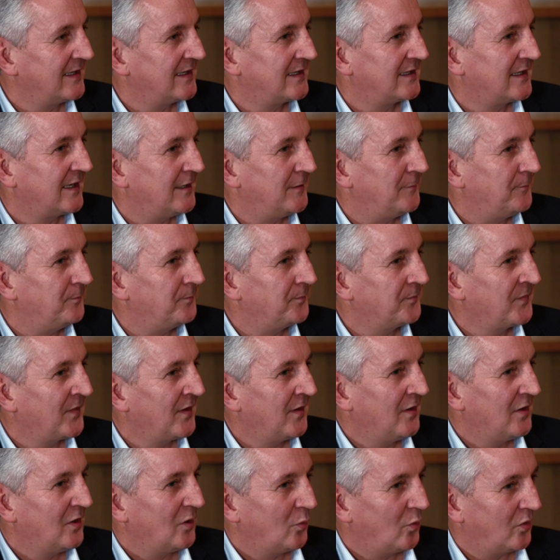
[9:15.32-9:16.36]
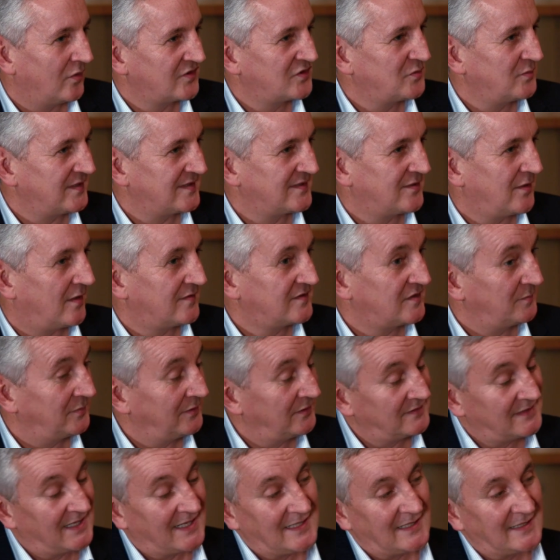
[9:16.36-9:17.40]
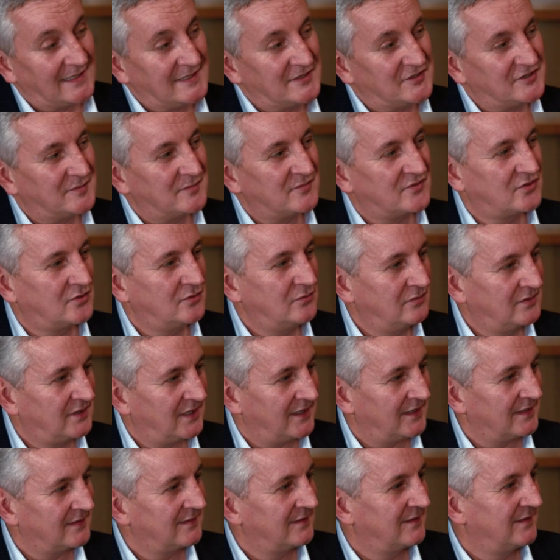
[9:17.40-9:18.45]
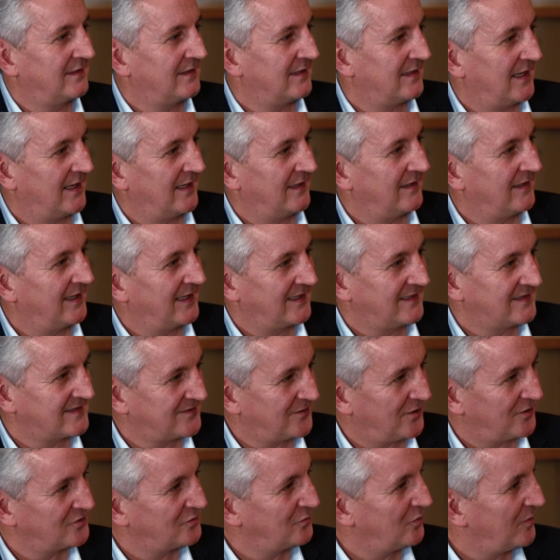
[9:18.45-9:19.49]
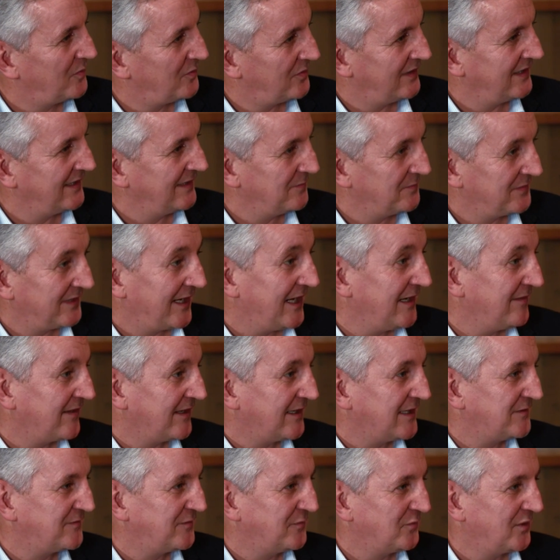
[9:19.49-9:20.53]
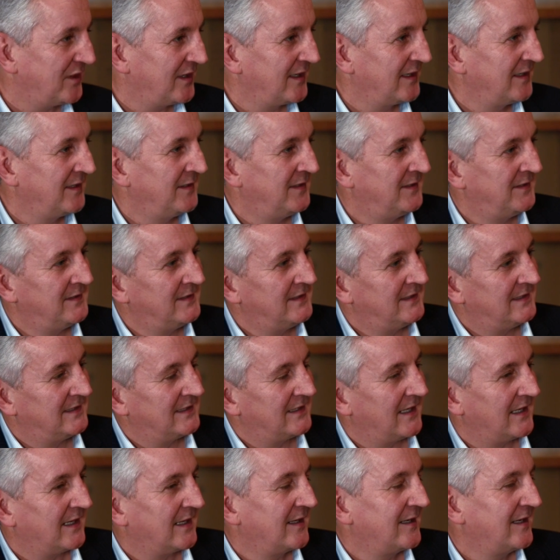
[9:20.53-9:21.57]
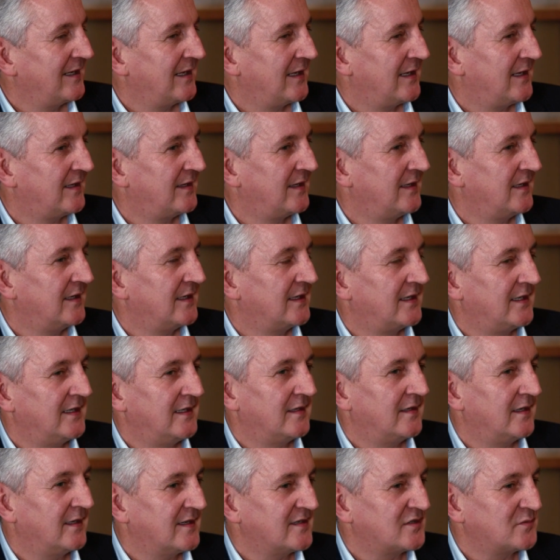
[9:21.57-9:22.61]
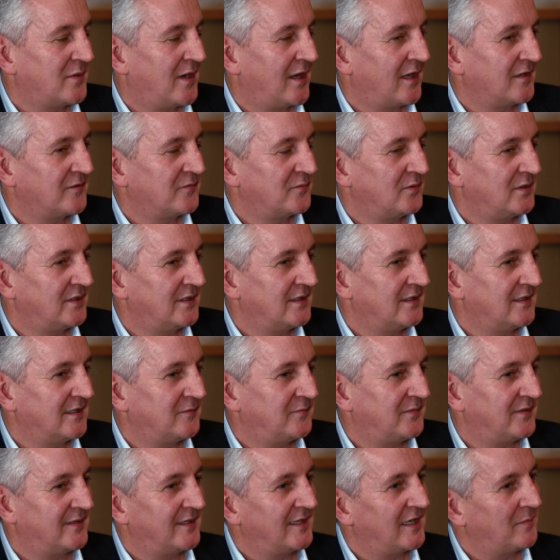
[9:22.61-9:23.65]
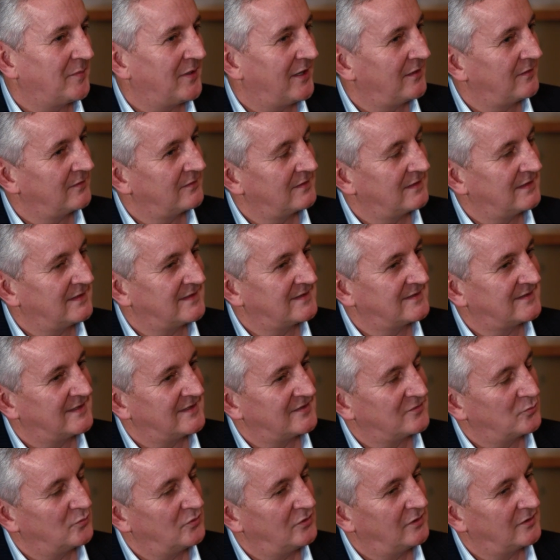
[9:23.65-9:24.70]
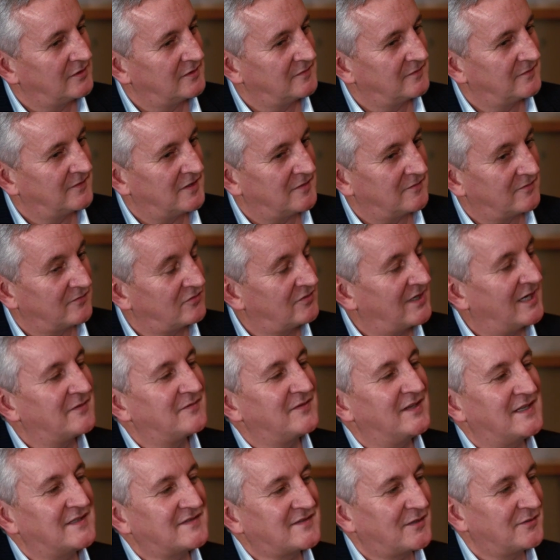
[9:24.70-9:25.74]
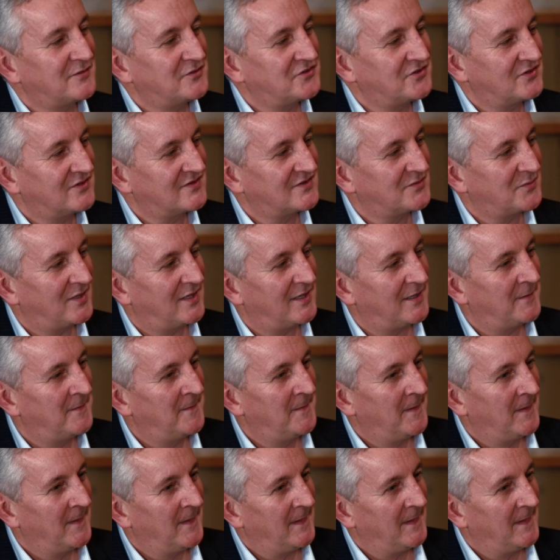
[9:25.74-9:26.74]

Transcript: think once we start to build that leadership toolkit, then they can start to operate and behave in a different way. And I think the key thing as well, if we think about this world of crafting solutions, where